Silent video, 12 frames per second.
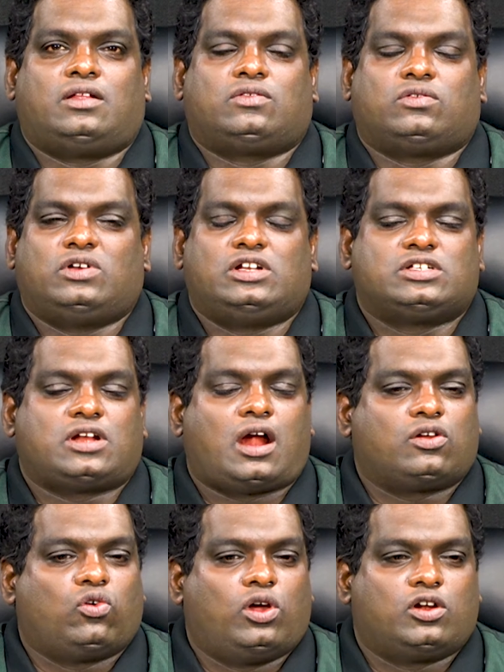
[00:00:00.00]
So it's
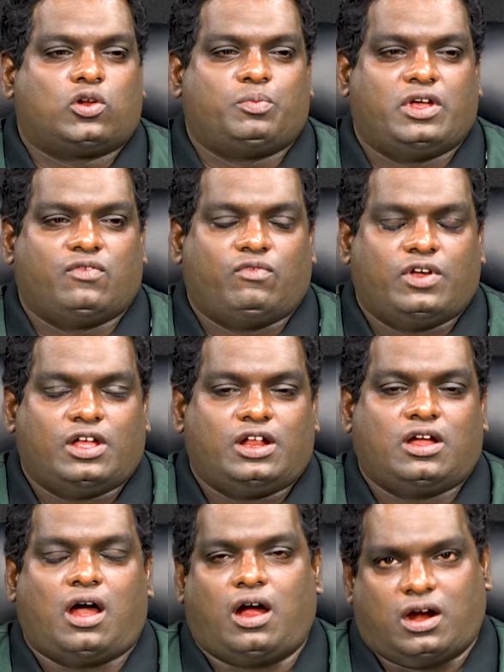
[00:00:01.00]
not going to be a
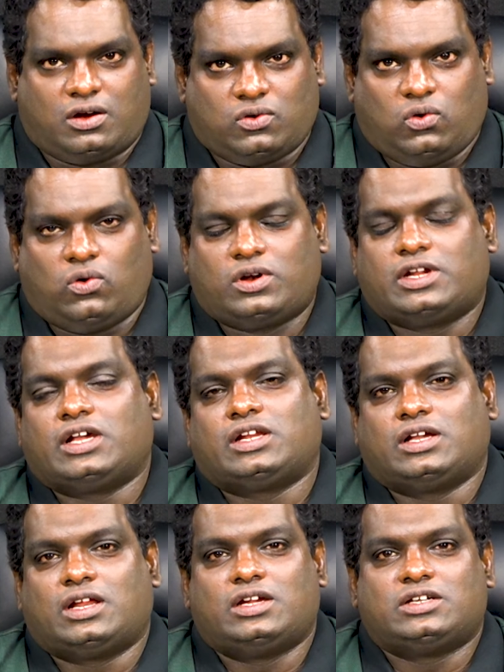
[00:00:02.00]
very hardcore
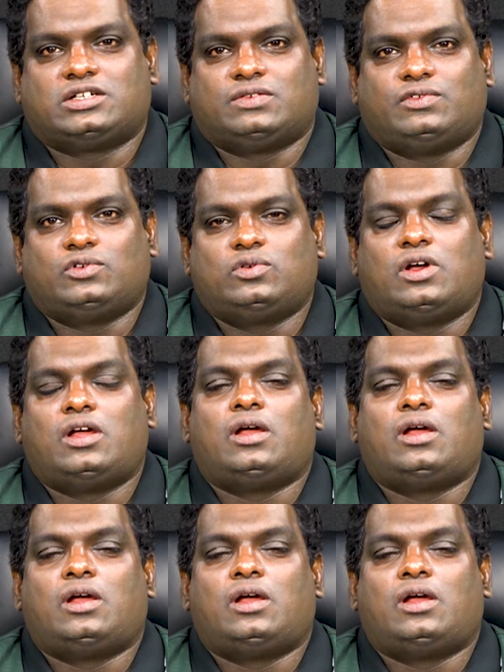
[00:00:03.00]
technical interview.